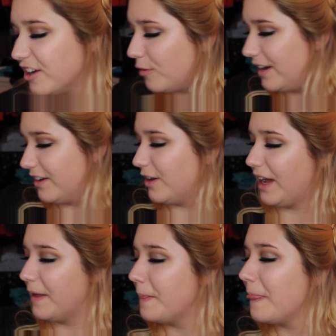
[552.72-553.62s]
Whatever,
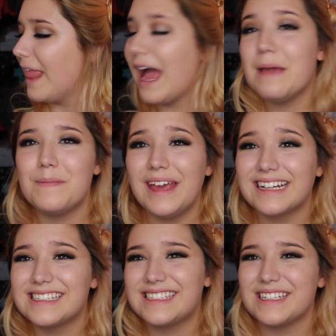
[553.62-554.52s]
okay. I
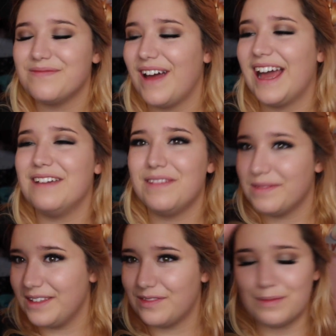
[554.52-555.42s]
mixed my
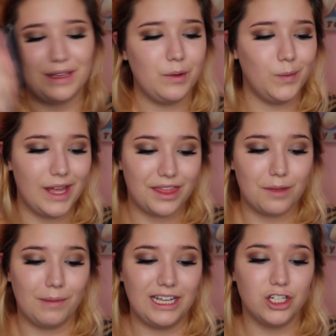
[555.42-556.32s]
Maybelline Fit Me
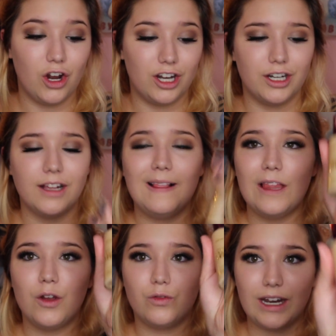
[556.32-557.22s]
with my Tarte
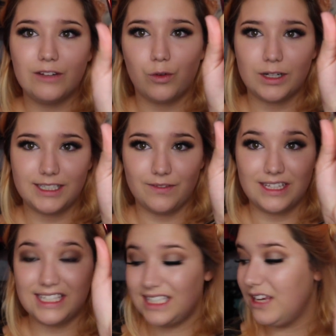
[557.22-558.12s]
Rainforest of
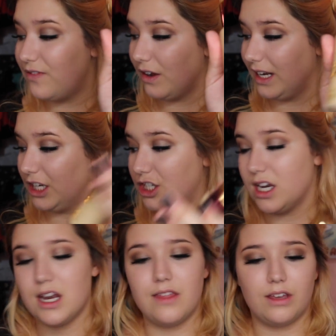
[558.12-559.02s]
the Sea
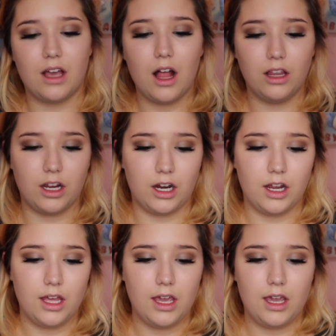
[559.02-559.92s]
foundation, and the color,
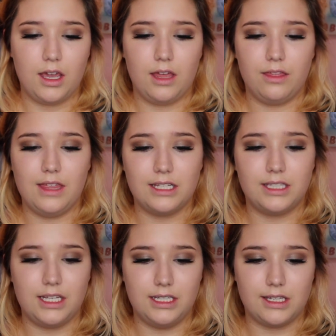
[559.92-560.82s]

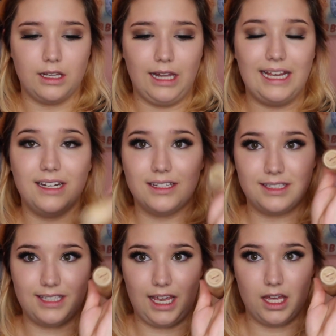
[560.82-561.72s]
this is Light
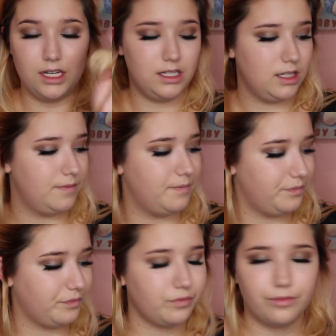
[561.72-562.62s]
Sand.
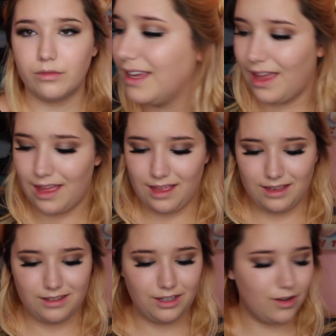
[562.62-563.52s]

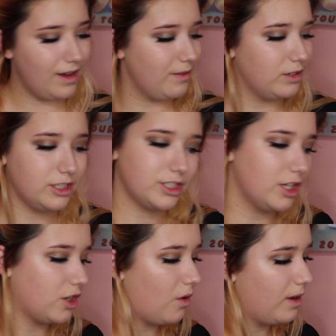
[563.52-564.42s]
And you know what, we're just
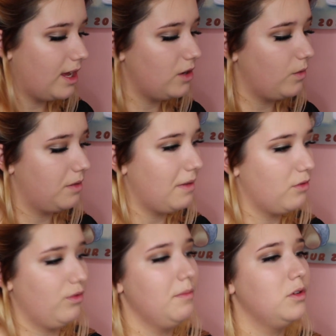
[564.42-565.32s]
gonna go in with my
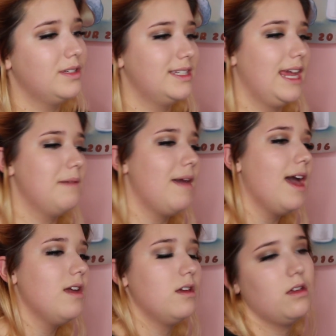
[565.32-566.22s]
Rimmel Stay
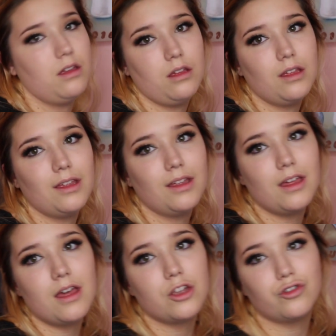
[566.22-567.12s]
Matte
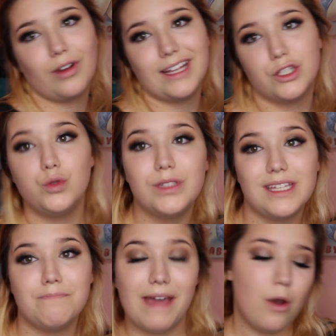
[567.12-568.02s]

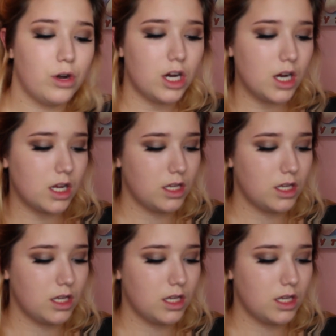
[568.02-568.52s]
translucent powder.